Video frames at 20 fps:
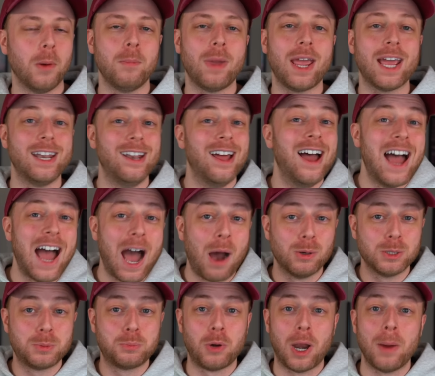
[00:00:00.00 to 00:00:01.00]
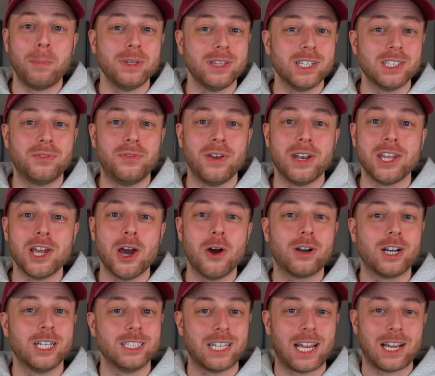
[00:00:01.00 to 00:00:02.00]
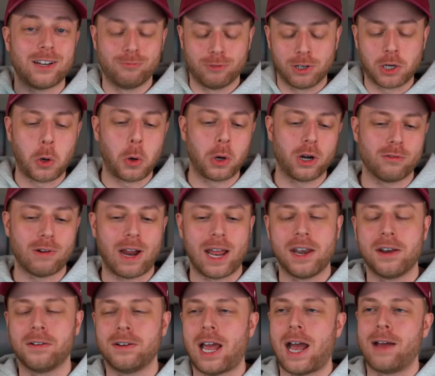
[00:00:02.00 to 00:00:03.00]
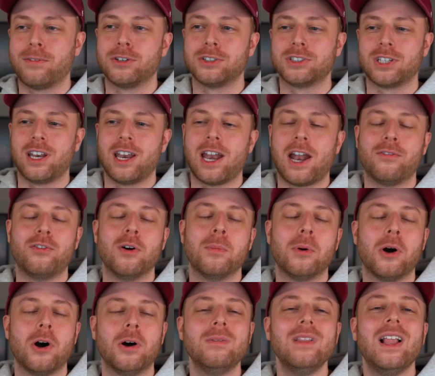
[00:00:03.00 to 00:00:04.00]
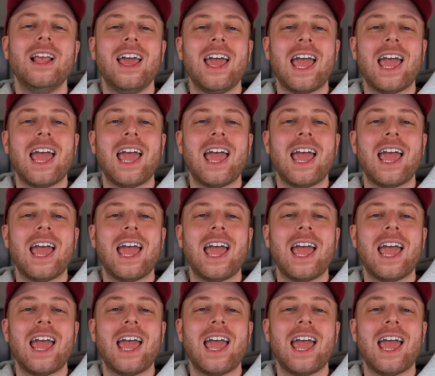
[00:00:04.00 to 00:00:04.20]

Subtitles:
Man, I was prepping this video because I record it right after Sunday Night Football.